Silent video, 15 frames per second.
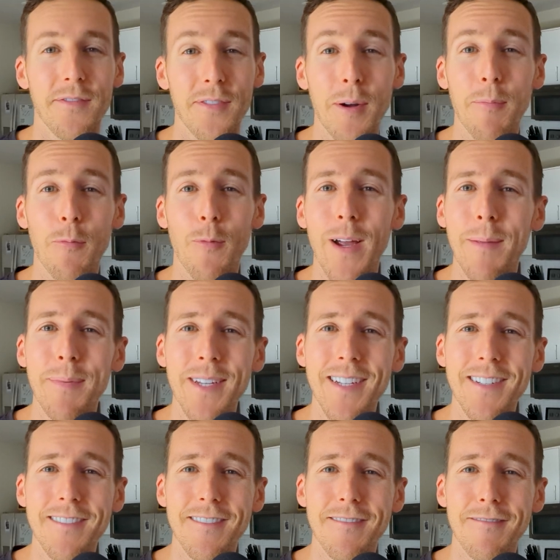From
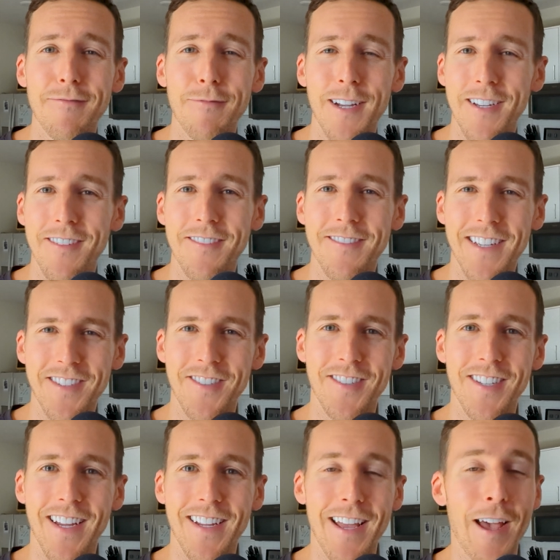wiping, well, let's
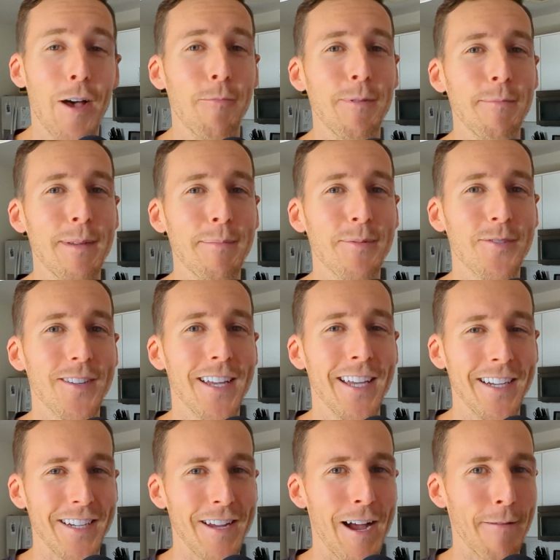just say helping people
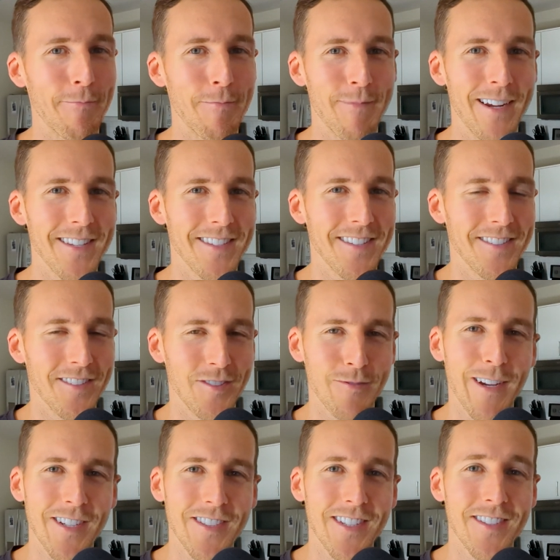in compromising
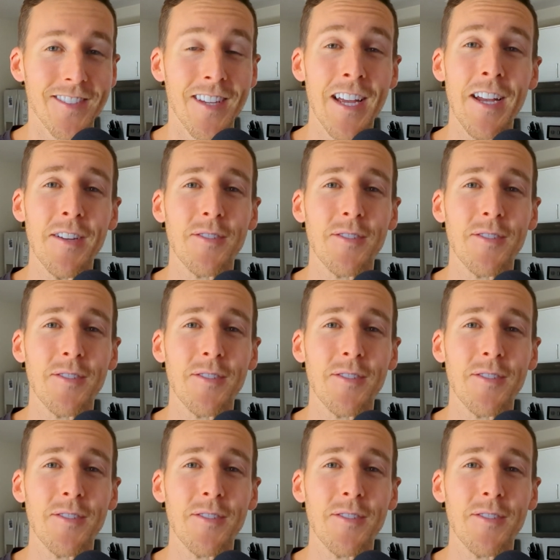situations,